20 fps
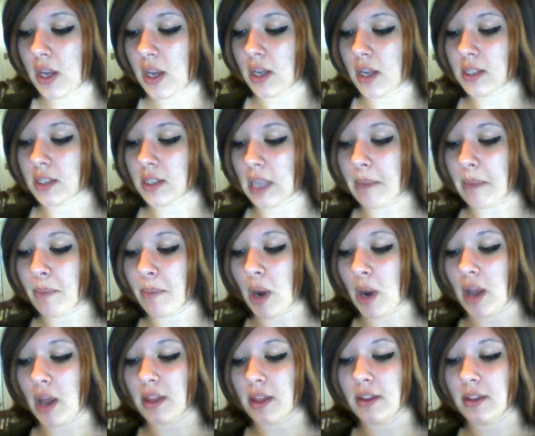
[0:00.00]
is, I
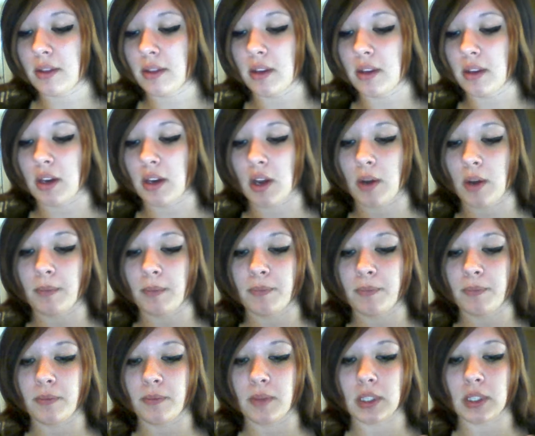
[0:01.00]
bought, you know,
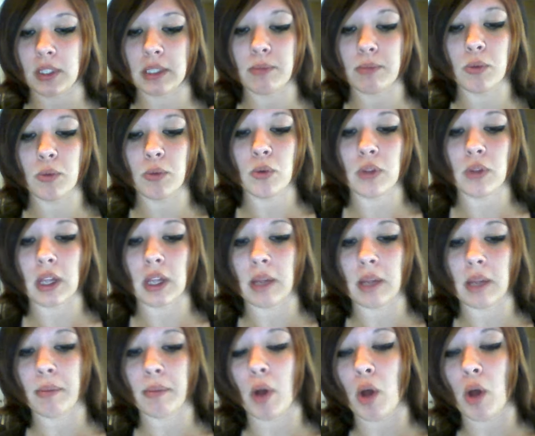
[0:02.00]

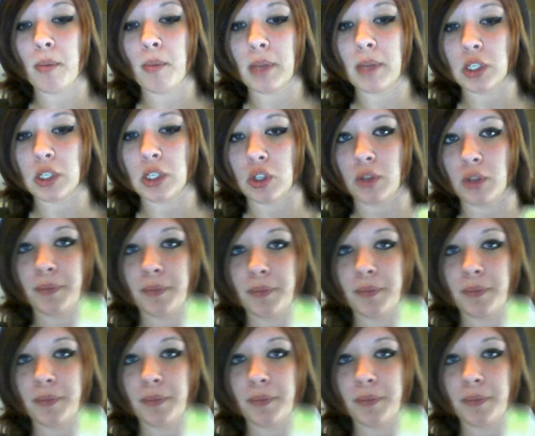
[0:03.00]
smoothing Paul Mitchell.